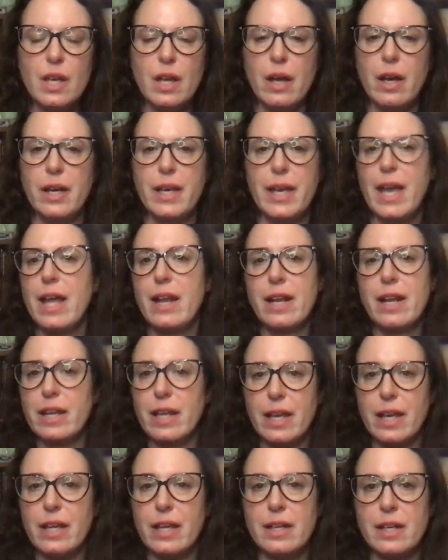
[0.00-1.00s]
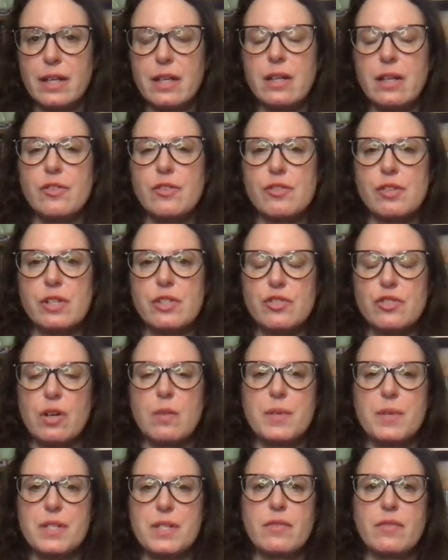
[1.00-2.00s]
a Kennedy, and he didn't treat
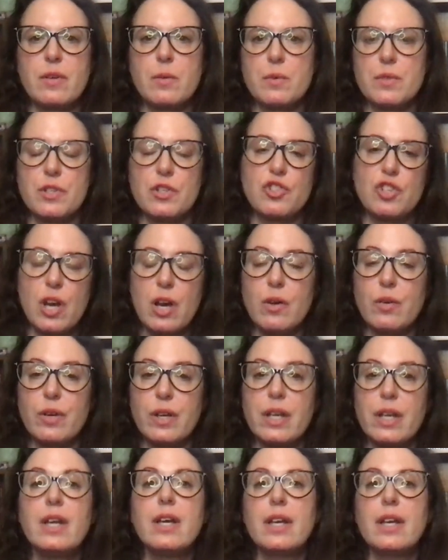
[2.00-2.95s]
Trump as if he was a joke.